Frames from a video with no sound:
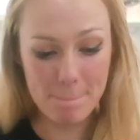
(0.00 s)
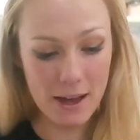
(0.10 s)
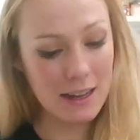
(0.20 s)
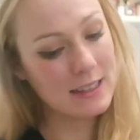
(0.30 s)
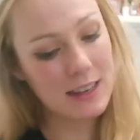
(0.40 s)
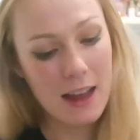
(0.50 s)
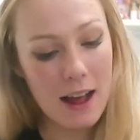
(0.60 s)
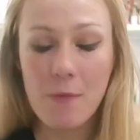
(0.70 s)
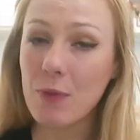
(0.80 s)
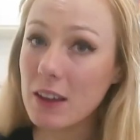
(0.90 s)
But
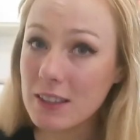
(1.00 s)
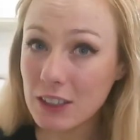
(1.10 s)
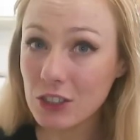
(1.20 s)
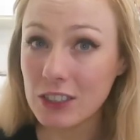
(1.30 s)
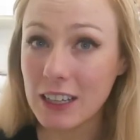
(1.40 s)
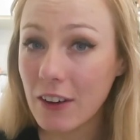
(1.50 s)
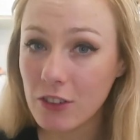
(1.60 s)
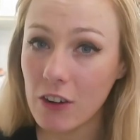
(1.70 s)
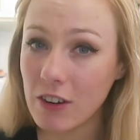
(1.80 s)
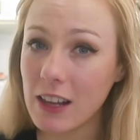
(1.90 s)
essentially,
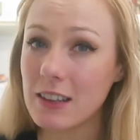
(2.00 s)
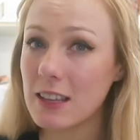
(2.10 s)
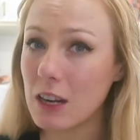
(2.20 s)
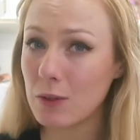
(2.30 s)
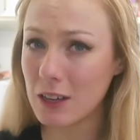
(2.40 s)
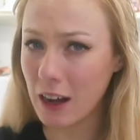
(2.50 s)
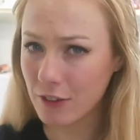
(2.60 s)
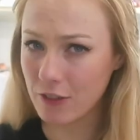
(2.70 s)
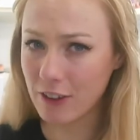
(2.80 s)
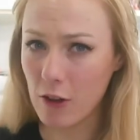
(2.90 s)
after I realized that it was
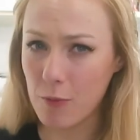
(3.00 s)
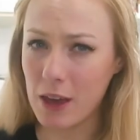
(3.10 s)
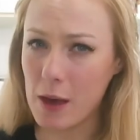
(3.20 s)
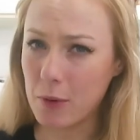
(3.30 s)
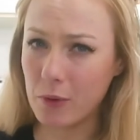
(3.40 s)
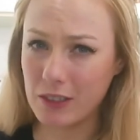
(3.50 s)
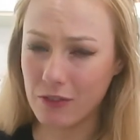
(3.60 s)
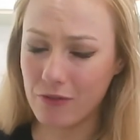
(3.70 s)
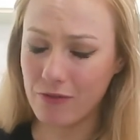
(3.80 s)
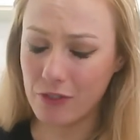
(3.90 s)
after 5 p.m. and it was
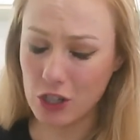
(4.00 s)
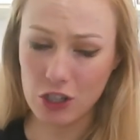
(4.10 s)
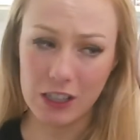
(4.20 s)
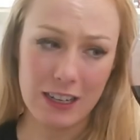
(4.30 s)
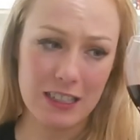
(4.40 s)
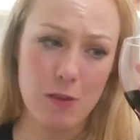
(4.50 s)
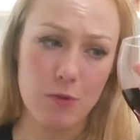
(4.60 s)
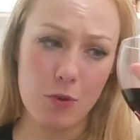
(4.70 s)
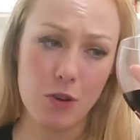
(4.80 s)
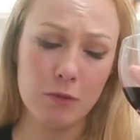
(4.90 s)
officially
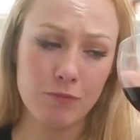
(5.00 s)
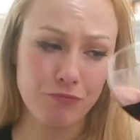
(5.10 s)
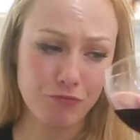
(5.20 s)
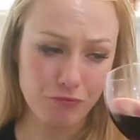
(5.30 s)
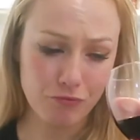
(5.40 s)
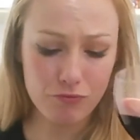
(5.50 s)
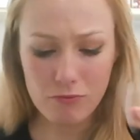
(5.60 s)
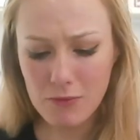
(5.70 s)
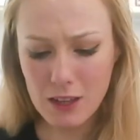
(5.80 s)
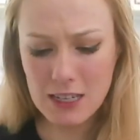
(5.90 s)
acceptable
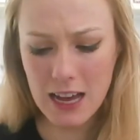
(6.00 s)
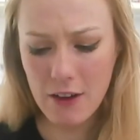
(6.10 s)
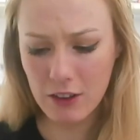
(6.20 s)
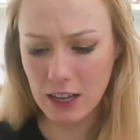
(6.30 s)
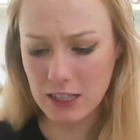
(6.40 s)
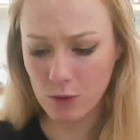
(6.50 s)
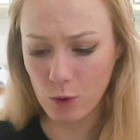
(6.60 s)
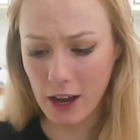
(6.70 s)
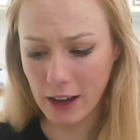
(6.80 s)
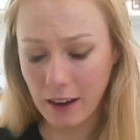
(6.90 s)
to have a glass of
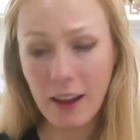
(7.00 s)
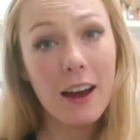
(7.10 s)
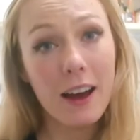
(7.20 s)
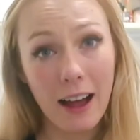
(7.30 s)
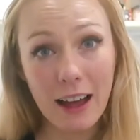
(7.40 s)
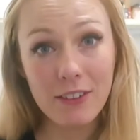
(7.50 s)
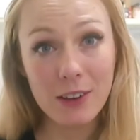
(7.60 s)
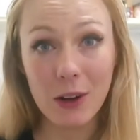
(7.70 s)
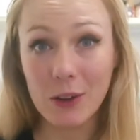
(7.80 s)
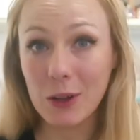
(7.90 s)
wine, I
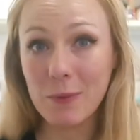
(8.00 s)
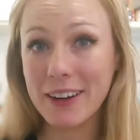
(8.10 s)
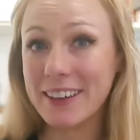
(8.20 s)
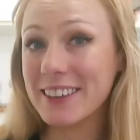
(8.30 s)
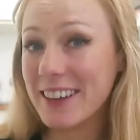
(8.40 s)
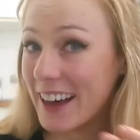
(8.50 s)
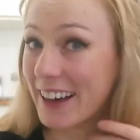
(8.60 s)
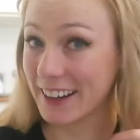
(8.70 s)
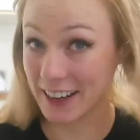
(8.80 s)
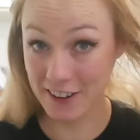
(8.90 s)
feel a whole lot better.
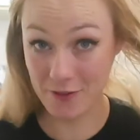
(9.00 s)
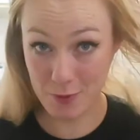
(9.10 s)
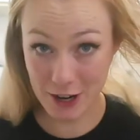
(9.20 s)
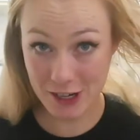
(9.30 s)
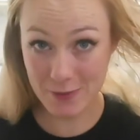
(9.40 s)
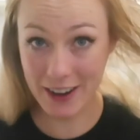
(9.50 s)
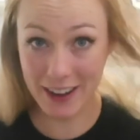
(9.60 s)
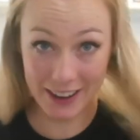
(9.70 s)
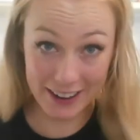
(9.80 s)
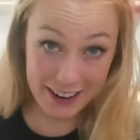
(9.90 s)
And I have brushed my
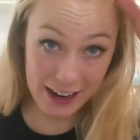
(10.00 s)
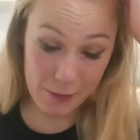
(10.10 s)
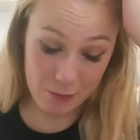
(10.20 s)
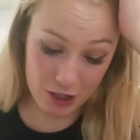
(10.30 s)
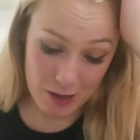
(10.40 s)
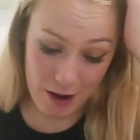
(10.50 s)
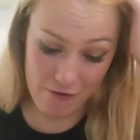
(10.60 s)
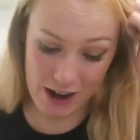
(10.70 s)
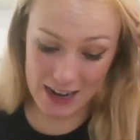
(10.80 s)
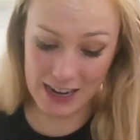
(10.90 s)
hair and I'm just
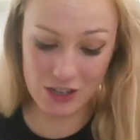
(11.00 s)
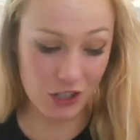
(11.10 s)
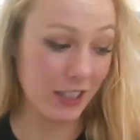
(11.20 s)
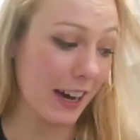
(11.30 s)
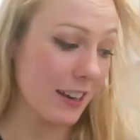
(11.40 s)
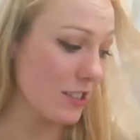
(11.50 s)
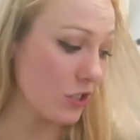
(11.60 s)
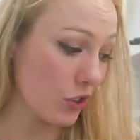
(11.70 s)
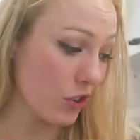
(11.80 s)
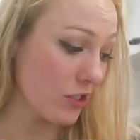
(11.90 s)
about ready to get
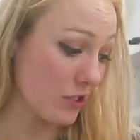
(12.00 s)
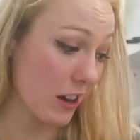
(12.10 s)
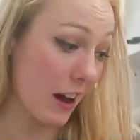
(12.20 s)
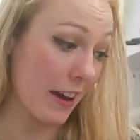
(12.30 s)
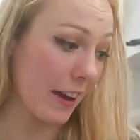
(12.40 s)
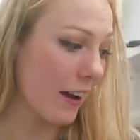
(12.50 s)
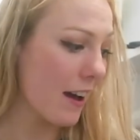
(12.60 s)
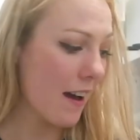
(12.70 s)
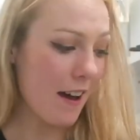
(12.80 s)
to dyeing.